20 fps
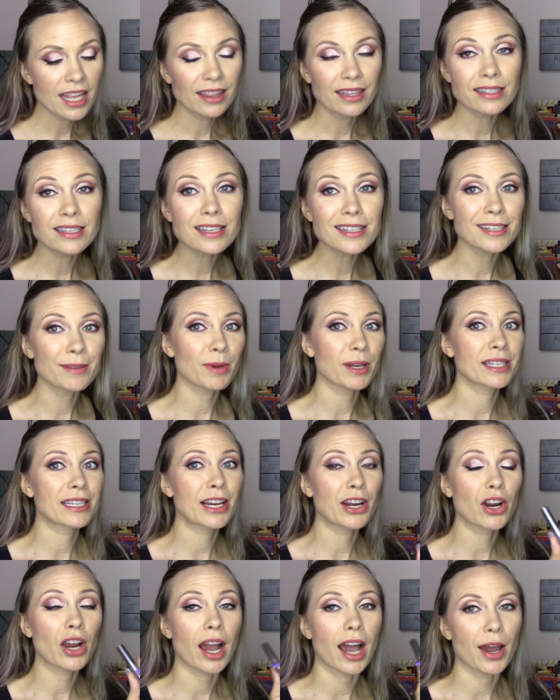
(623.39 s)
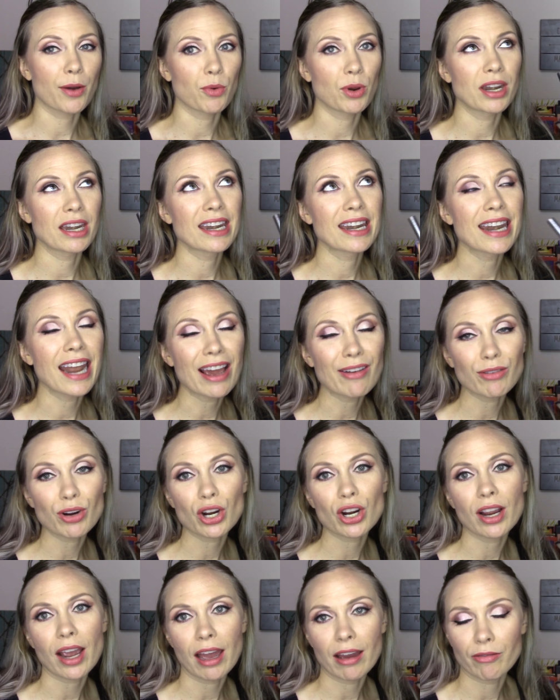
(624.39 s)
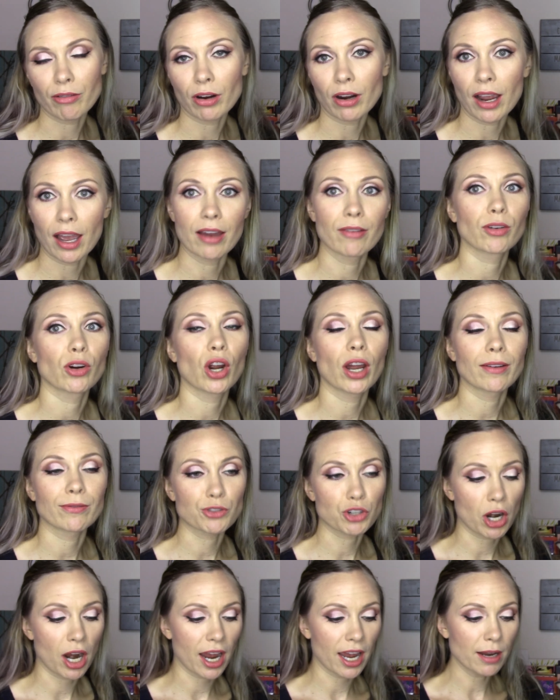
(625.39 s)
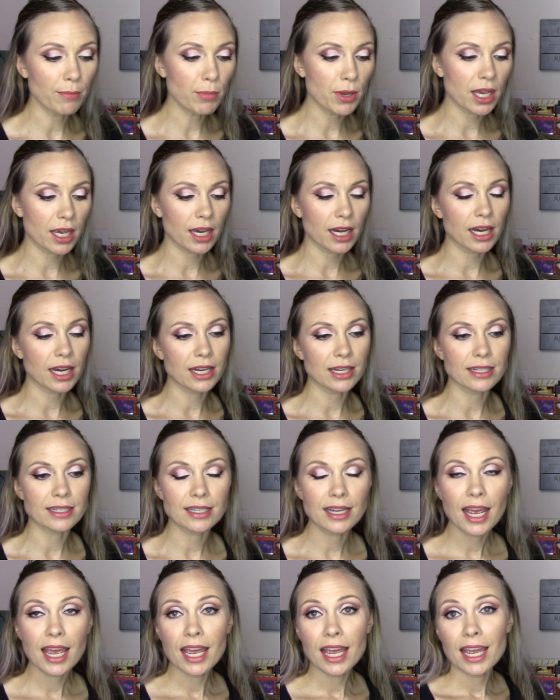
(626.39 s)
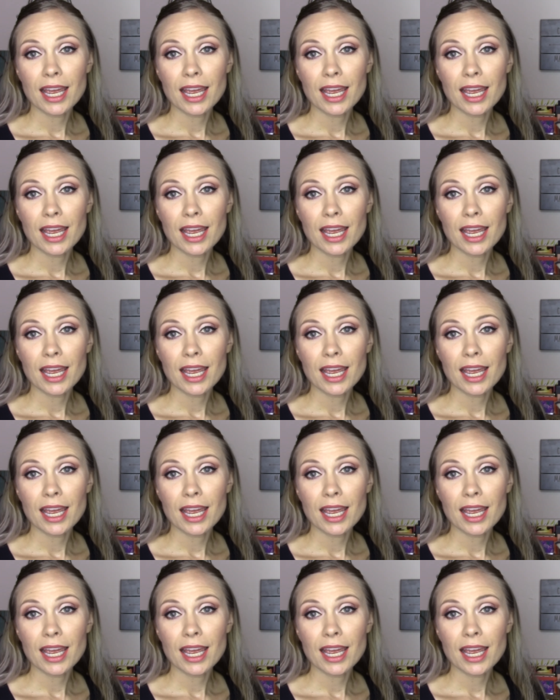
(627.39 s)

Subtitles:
This is a mascara I would never, ever, ever have tried because